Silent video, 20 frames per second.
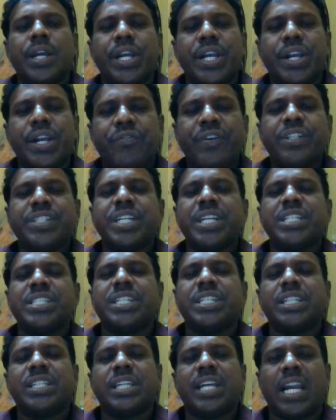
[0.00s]

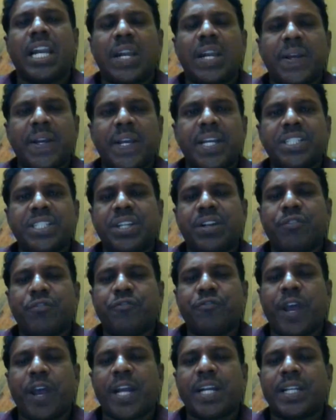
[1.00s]
efficiency in the allocation
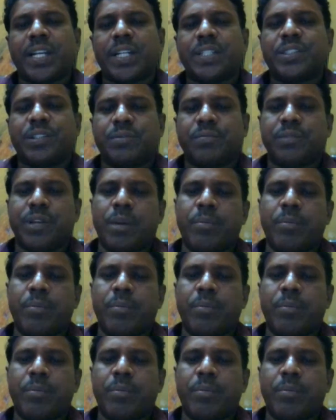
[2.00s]
of factors